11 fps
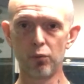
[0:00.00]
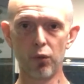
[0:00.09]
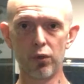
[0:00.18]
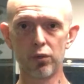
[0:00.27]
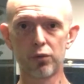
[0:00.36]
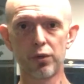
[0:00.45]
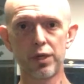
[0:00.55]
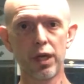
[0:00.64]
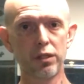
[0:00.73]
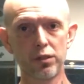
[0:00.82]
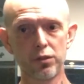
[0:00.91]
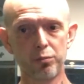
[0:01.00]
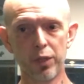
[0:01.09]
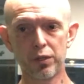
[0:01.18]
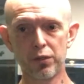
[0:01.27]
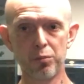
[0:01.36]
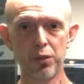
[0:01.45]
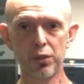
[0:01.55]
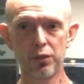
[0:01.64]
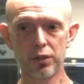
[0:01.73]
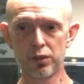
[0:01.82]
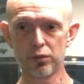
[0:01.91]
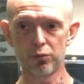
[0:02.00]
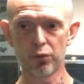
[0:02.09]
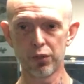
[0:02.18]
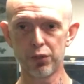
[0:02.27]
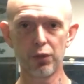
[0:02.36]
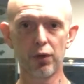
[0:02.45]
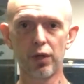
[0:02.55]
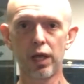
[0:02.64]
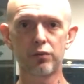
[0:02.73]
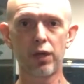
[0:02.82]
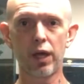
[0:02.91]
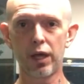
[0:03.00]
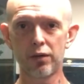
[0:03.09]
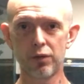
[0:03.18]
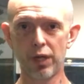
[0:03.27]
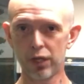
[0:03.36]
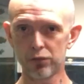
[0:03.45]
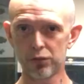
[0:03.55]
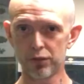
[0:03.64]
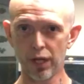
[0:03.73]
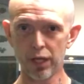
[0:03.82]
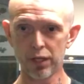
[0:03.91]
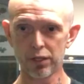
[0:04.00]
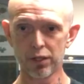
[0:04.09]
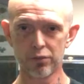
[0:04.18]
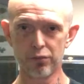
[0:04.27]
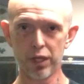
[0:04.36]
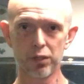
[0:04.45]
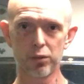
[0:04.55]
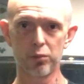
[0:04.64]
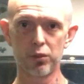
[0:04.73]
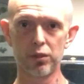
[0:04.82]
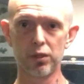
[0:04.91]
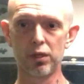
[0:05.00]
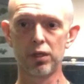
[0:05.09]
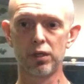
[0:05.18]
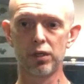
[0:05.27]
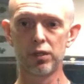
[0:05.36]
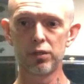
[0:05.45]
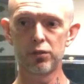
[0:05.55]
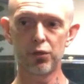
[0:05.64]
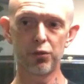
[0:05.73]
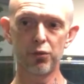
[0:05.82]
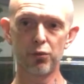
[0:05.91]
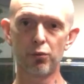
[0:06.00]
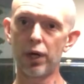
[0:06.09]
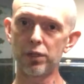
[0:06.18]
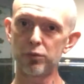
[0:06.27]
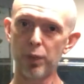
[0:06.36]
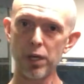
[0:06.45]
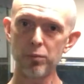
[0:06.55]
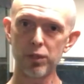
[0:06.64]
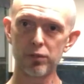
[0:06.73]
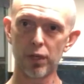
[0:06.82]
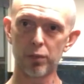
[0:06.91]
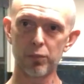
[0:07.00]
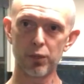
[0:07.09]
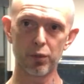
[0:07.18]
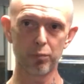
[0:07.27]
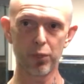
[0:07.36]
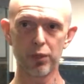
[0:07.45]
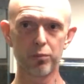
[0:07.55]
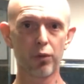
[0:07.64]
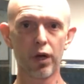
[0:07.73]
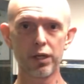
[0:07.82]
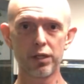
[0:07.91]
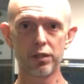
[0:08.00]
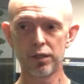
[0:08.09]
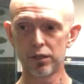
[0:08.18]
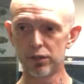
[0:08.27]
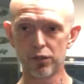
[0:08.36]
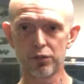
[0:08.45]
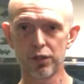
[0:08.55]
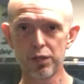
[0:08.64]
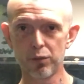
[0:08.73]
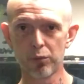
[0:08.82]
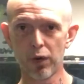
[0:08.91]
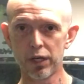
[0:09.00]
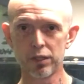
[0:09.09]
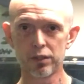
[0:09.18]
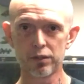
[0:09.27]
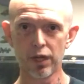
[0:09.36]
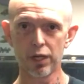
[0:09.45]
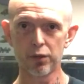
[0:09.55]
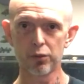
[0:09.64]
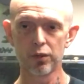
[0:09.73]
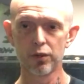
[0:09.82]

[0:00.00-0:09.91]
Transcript: will create these big communities where you don't have to have an extra tank available to raise babies up. You can put them right in, just leave them right in the tank